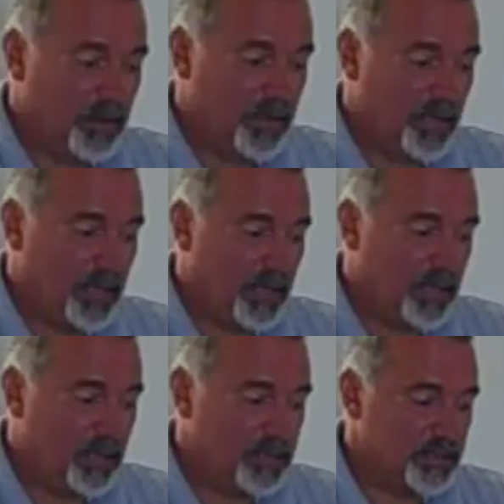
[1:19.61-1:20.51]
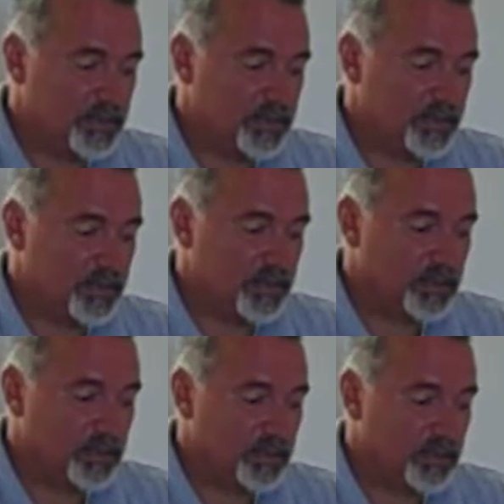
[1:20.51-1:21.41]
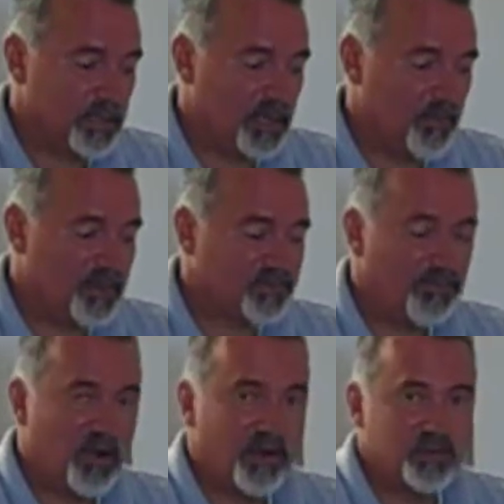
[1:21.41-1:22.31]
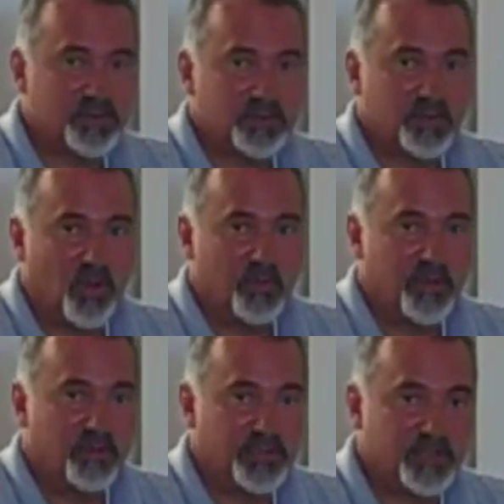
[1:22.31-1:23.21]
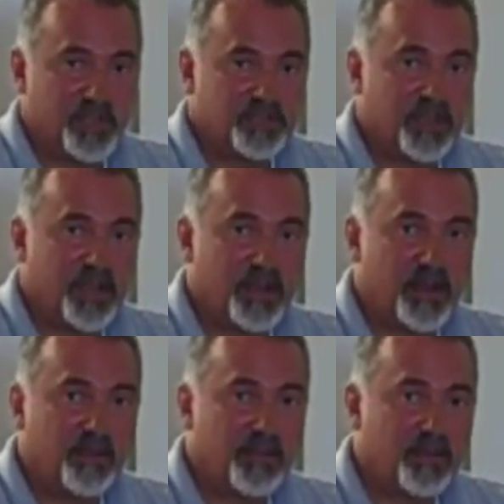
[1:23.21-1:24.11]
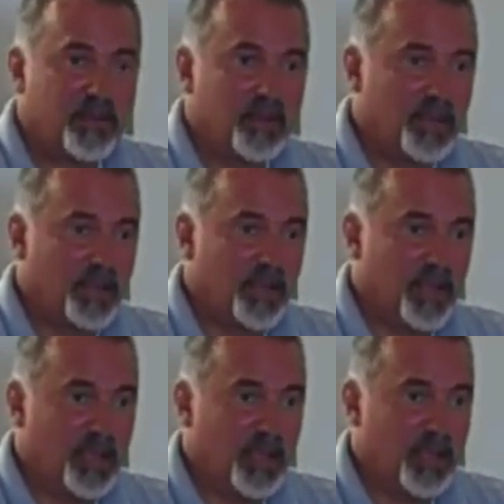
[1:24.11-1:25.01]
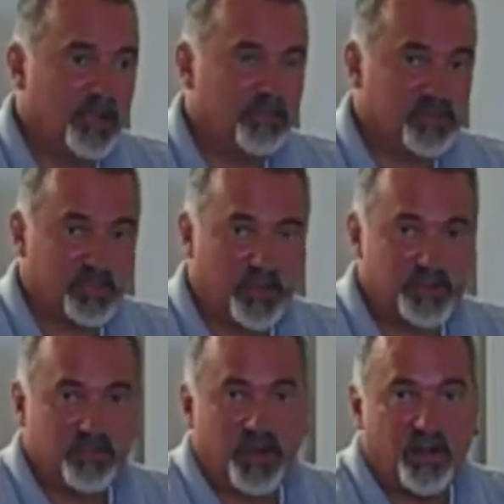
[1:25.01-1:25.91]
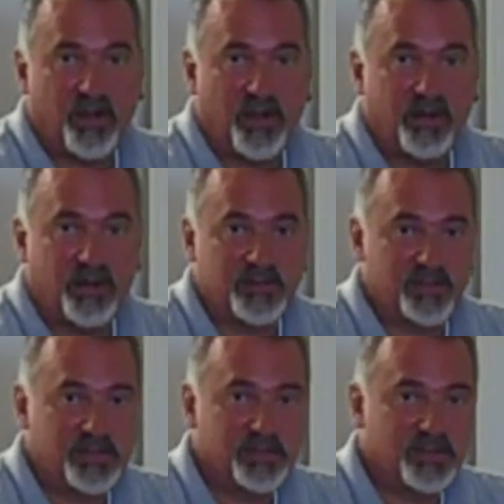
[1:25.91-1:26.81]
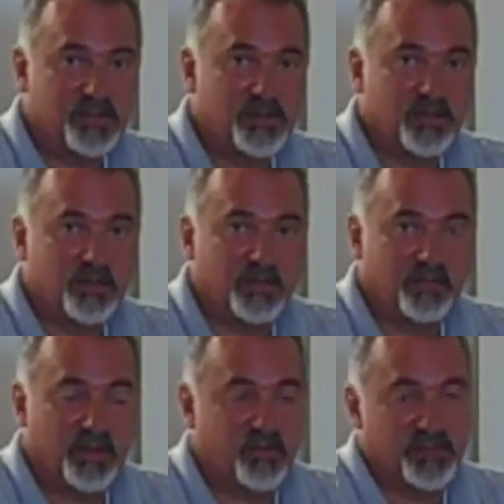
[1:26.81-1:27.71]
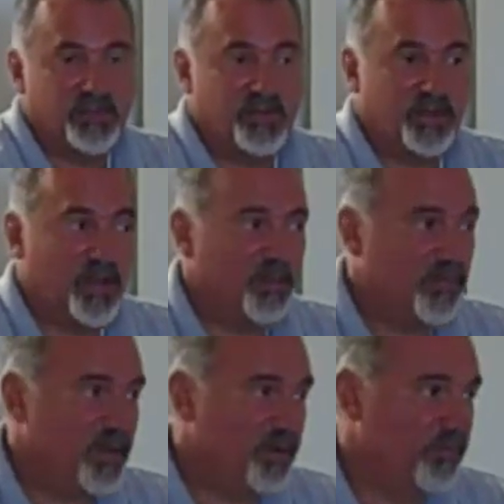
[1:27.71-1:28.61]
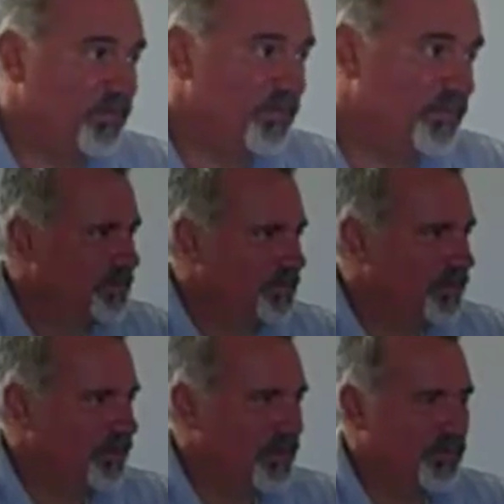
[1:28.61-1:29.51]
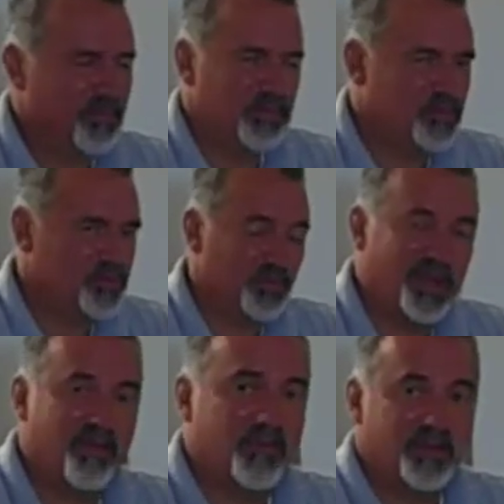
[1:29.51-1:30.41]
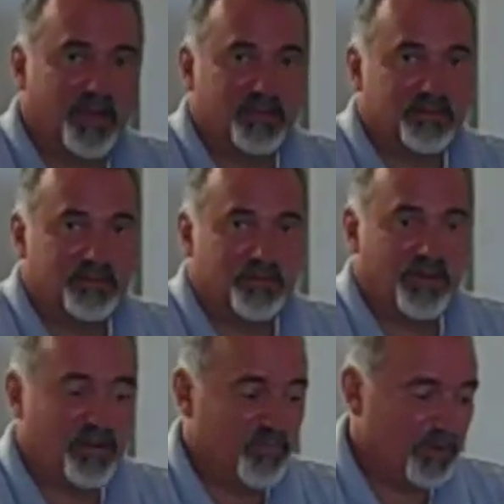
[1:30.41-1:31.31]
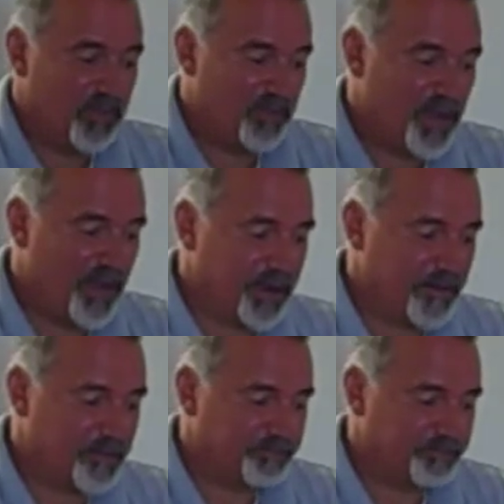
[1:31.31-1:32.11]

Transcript: And they went as far as opening my chest back up and massaging my heart in CCU. I mean, I wasn't even in the operating room. They were just doing everything, trying to bring me back.